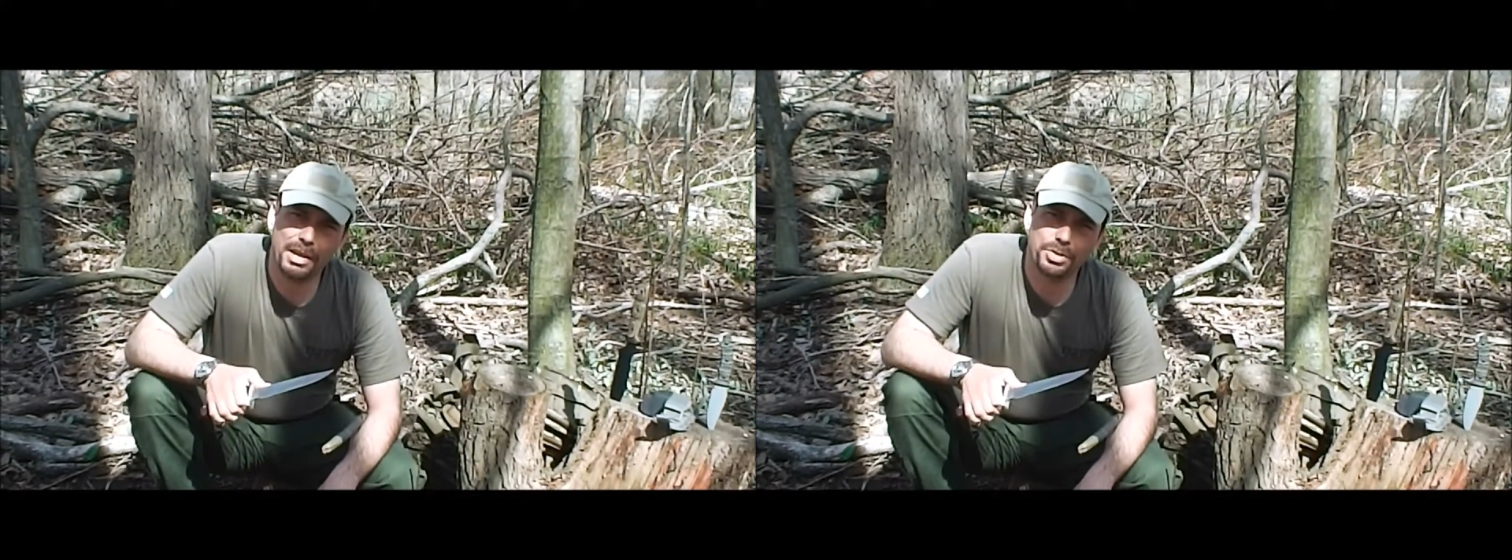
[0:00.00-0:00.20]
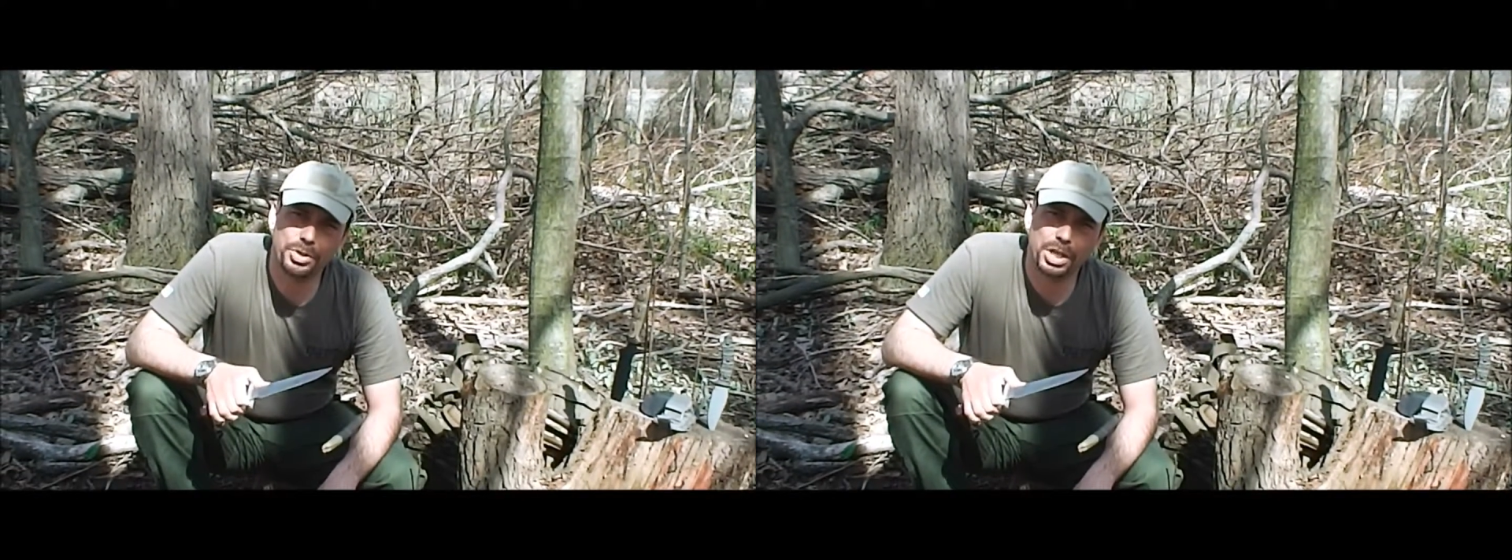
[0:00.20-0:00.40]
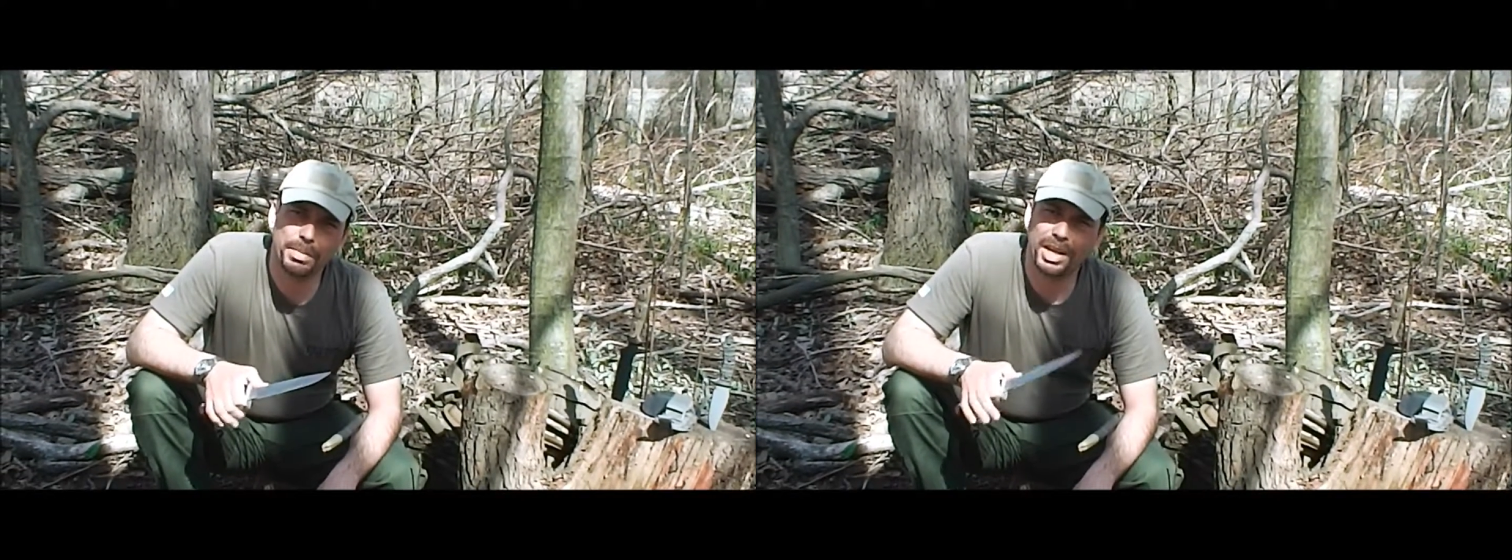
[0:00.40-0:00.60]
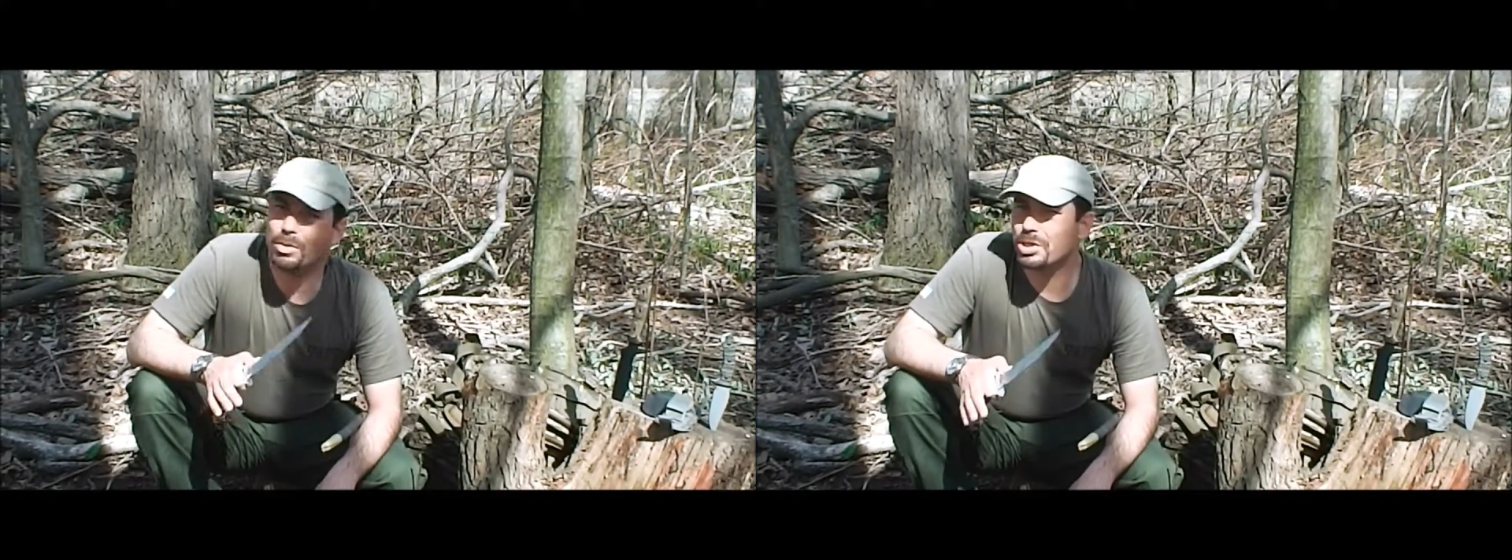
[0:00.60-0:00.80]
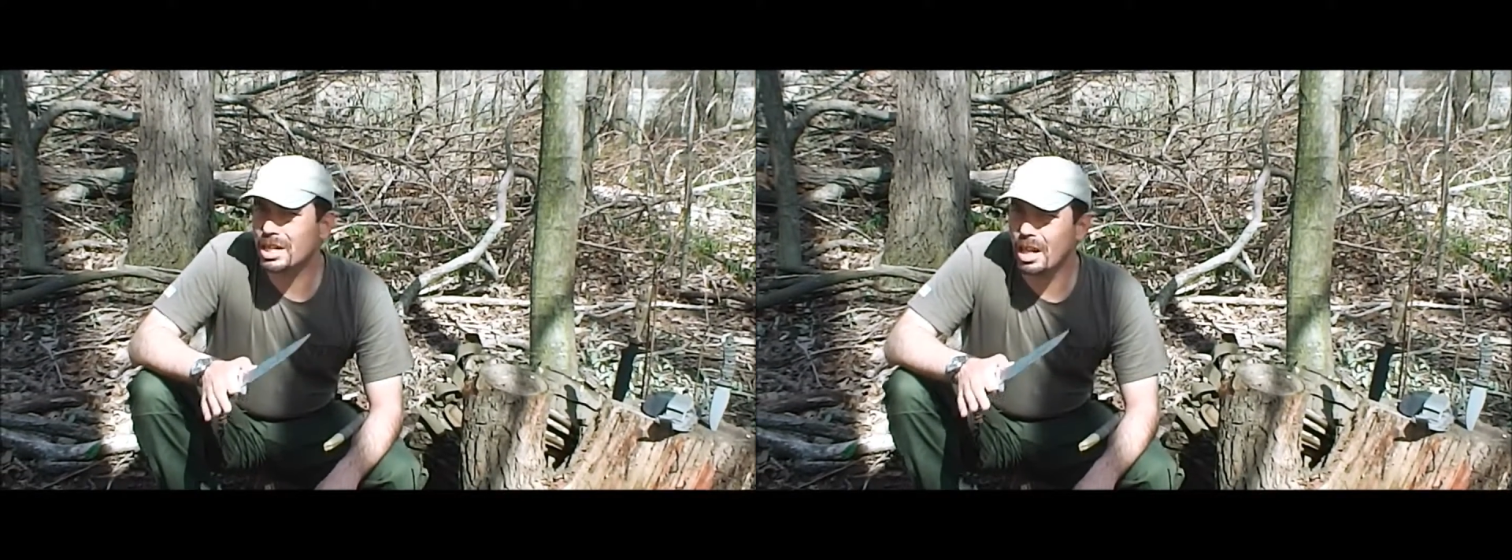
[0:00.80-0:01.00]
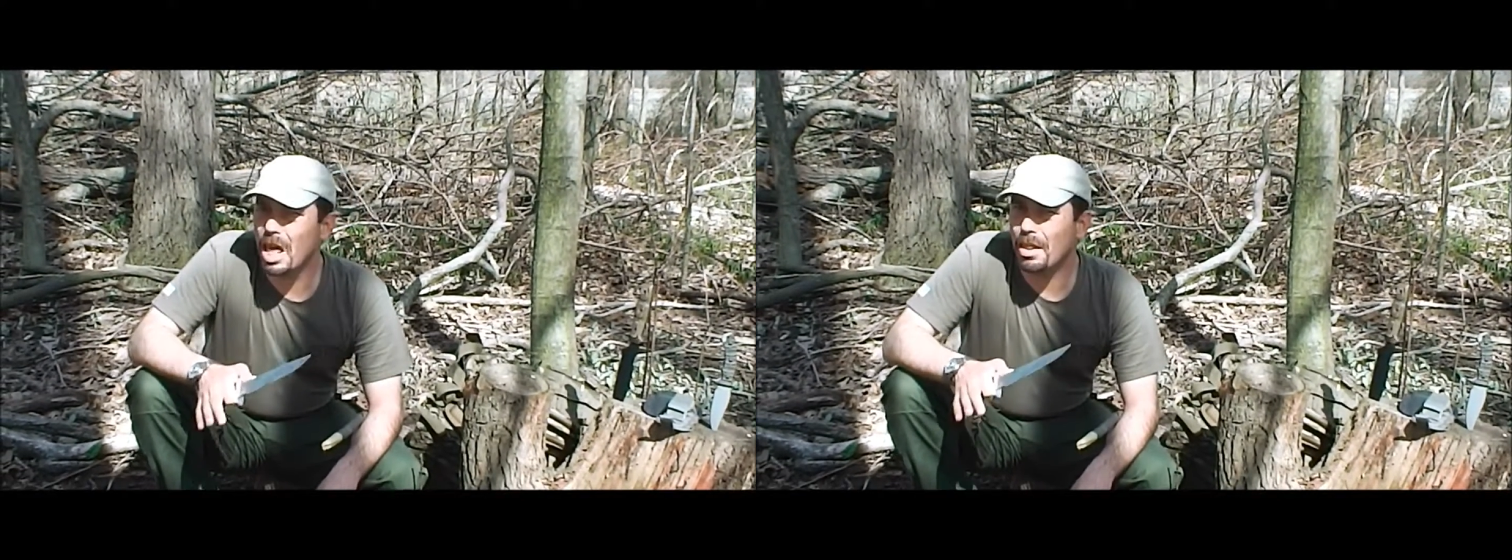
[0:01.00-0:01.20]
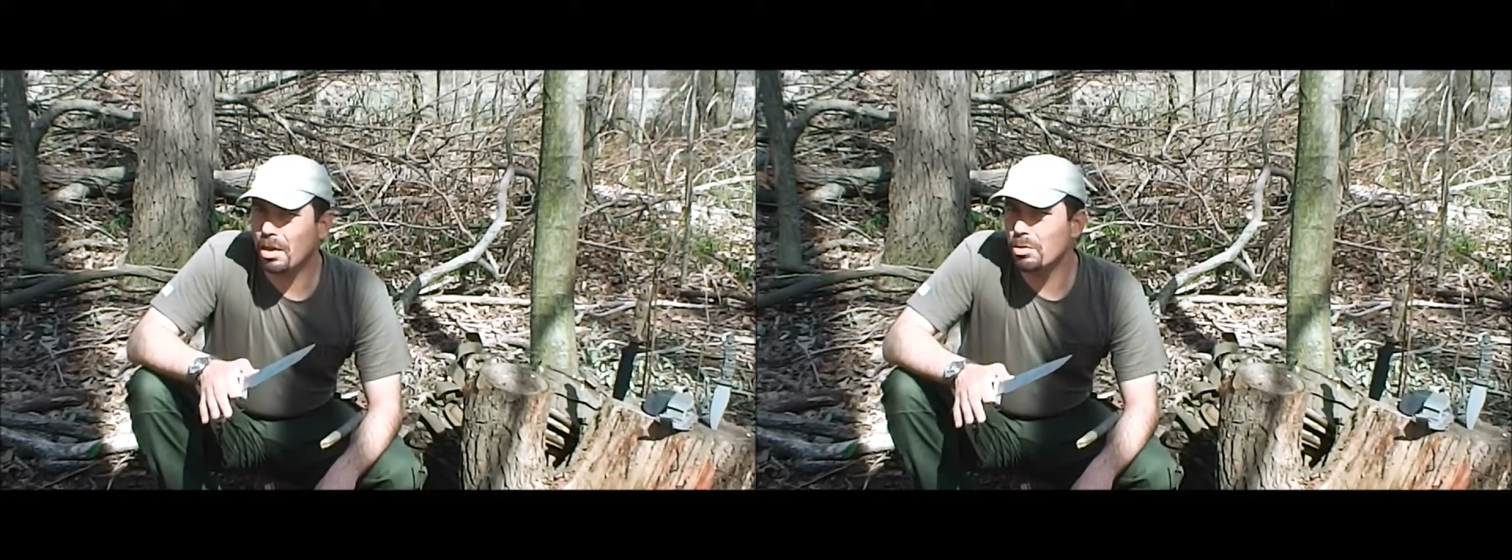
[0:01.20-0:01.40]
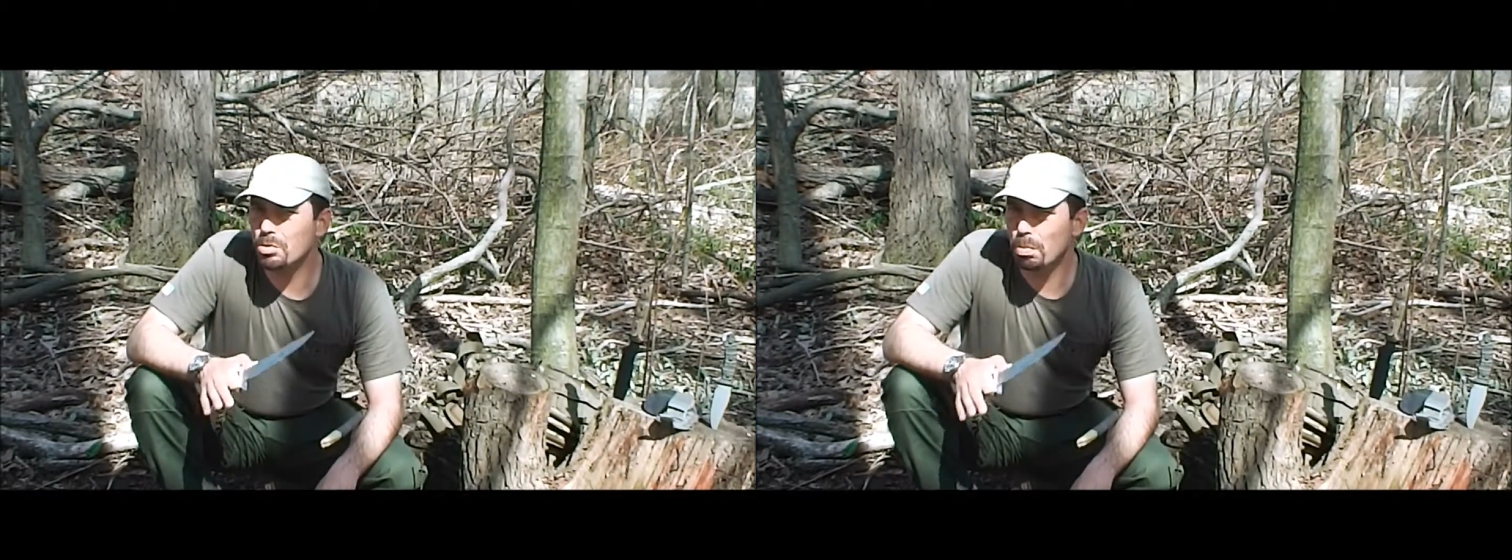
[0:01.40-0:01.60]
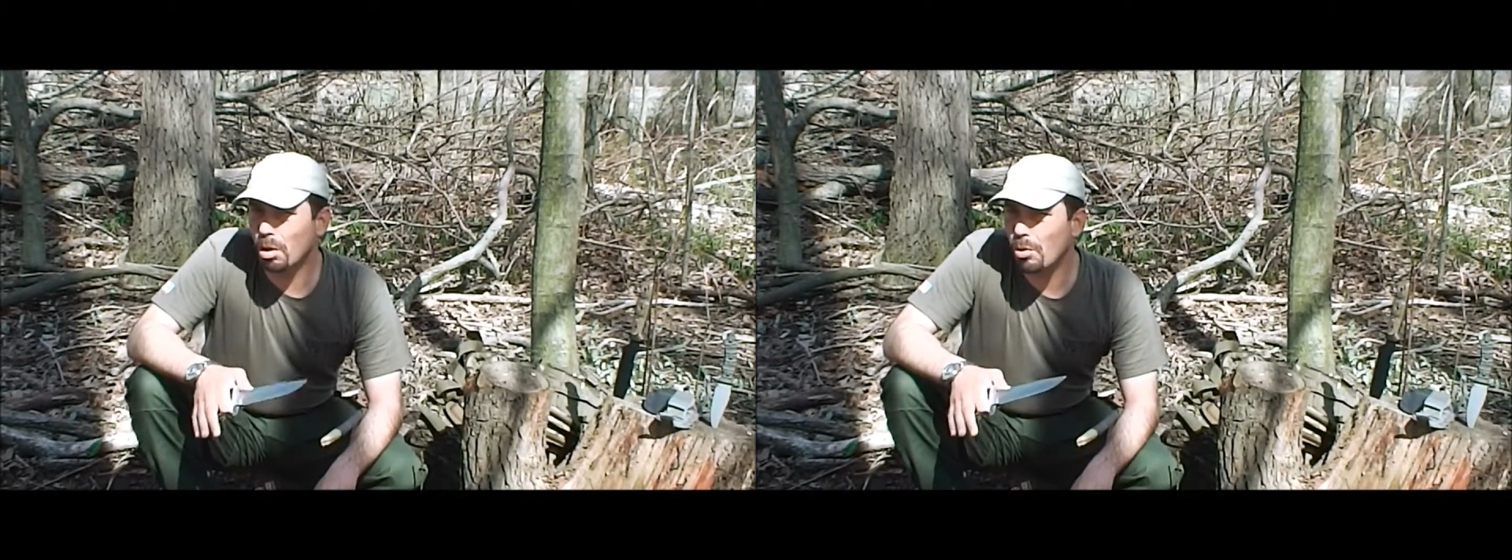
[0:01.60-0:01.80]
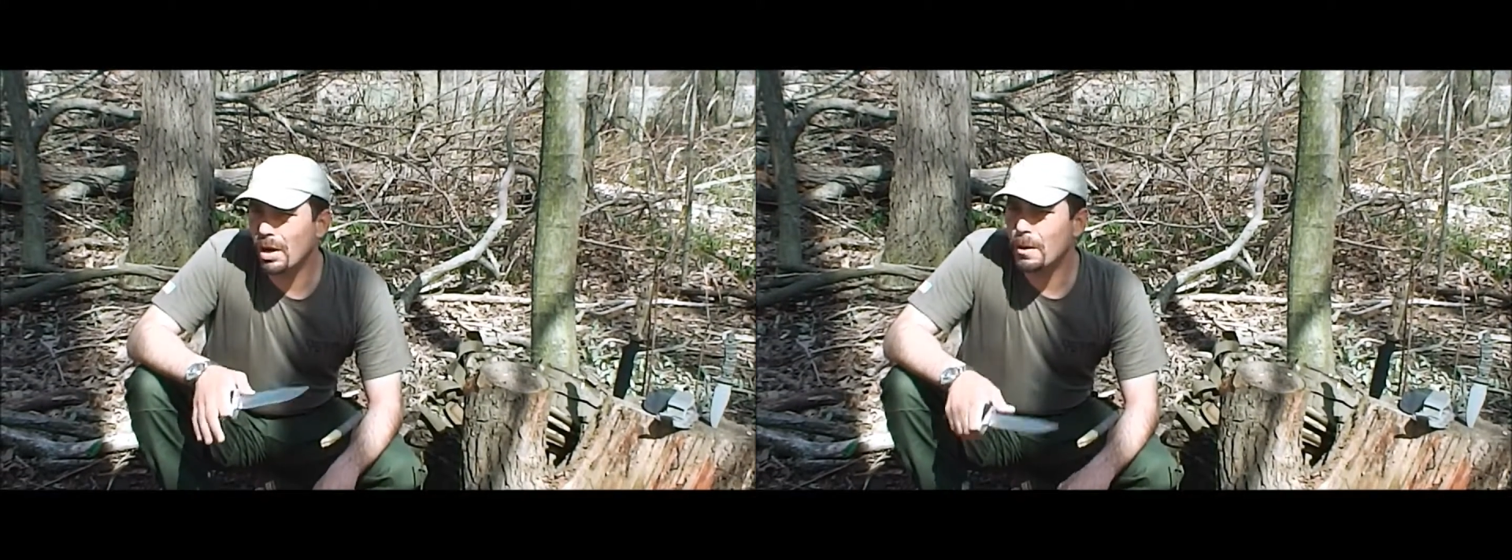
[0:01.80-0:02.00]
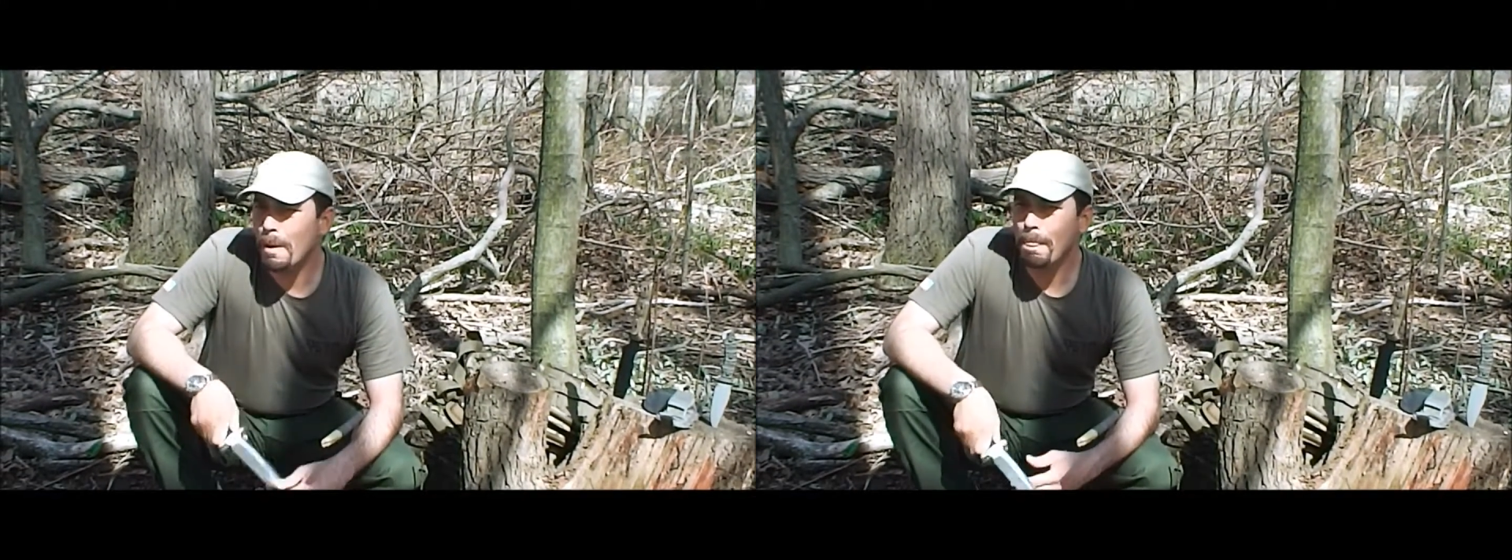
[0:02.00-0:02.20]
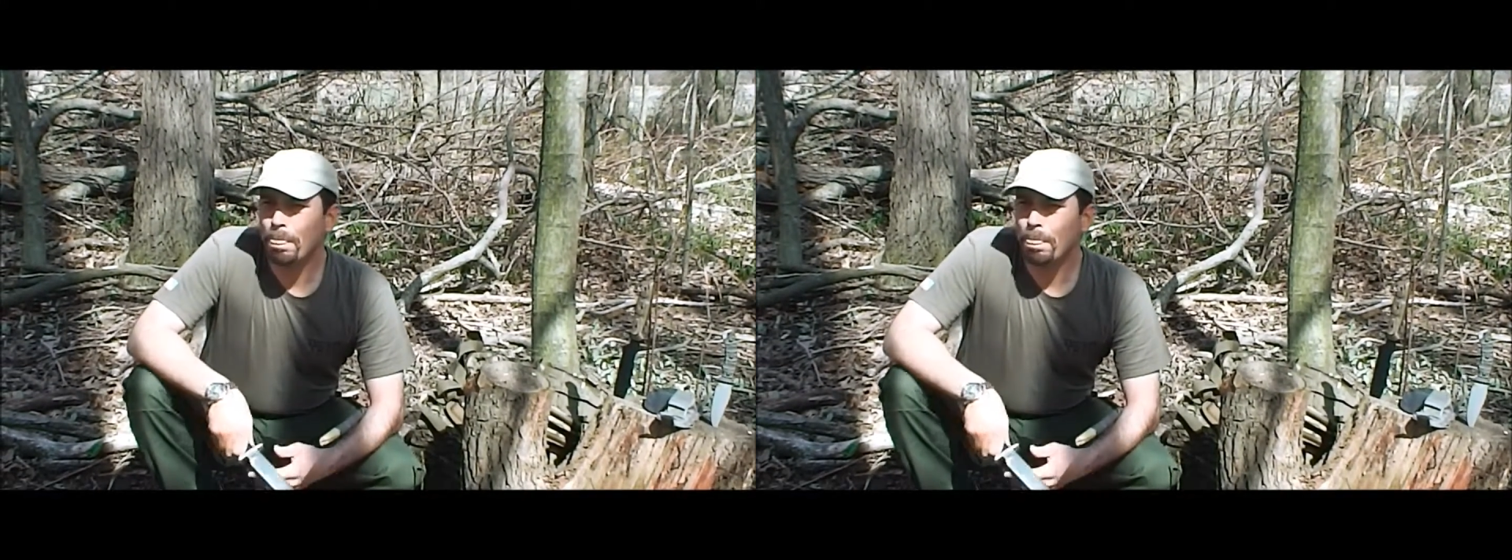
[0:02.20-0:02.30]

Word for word: knives or something. I don't see a lot of those broken.